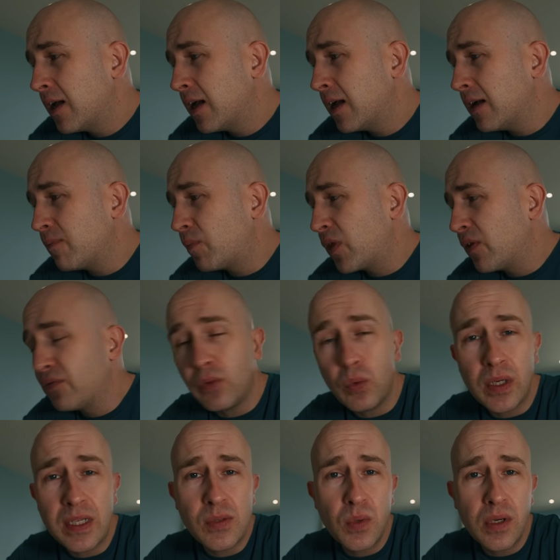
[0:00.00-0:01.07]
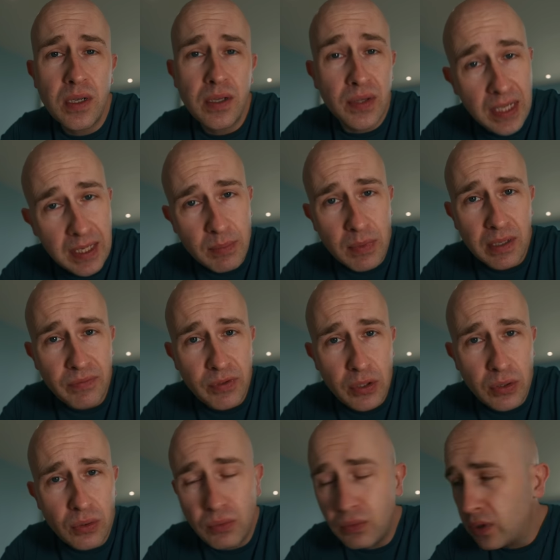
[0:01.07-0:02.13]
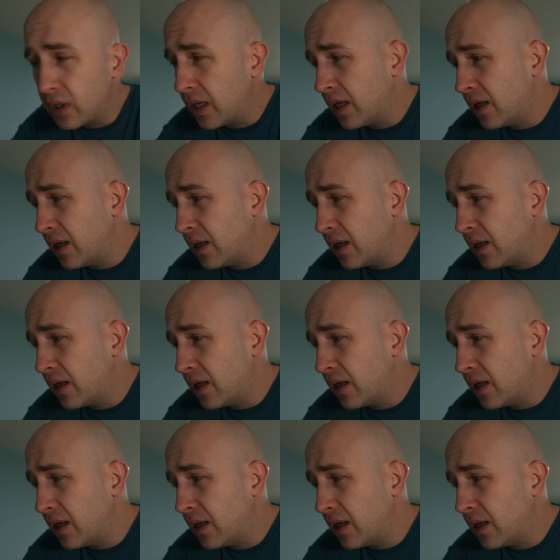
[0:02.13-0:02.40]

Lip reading: For what it's worth, in my view,